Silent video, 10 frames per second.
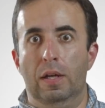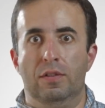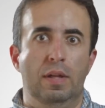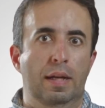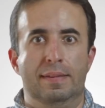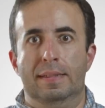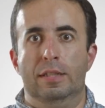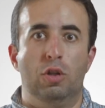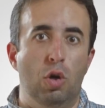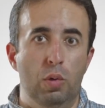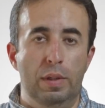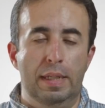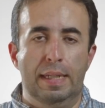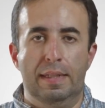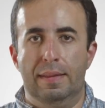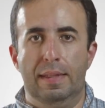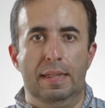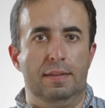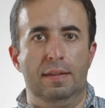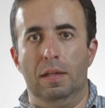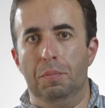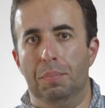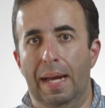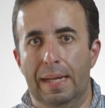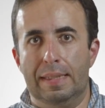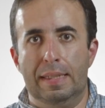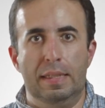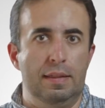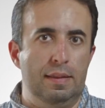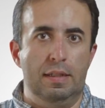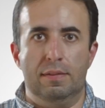It's not decoding anything, it's not unpacking anything,